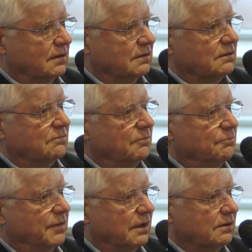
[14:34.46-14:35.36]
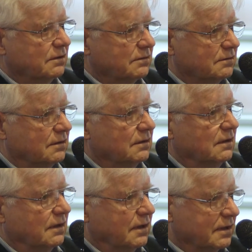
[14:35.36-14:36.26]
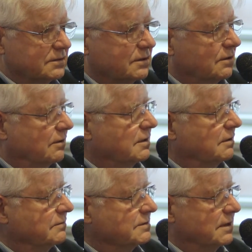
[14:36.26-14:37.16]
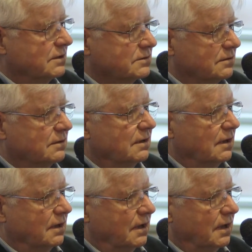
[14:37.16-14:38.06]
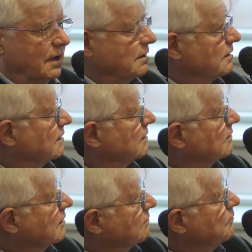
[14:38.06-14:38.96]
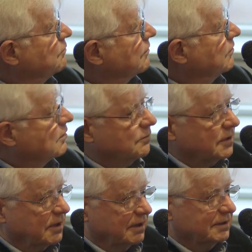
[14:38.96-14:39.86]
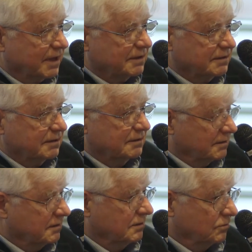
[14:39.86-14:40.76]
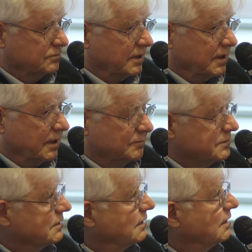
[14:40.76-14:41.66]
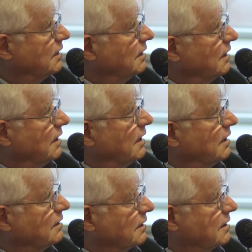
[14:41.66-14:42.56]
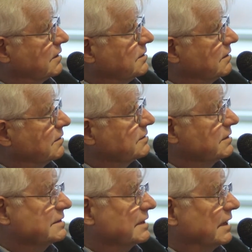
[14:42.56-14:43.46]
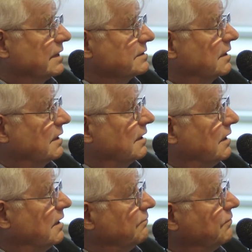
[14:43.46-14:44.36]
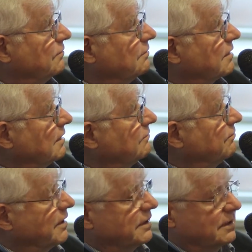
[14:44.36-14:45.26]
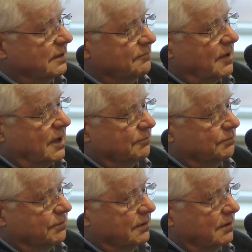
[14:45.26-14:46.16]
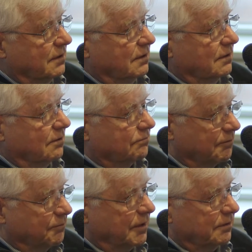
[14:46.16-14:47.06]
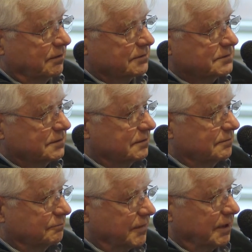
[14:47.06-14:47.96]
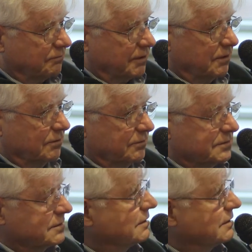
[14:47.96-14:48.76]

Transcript: The rebellion against collectivization and grain procurement in those times. And Graziosi says, if you can find a map of rebellions by rayons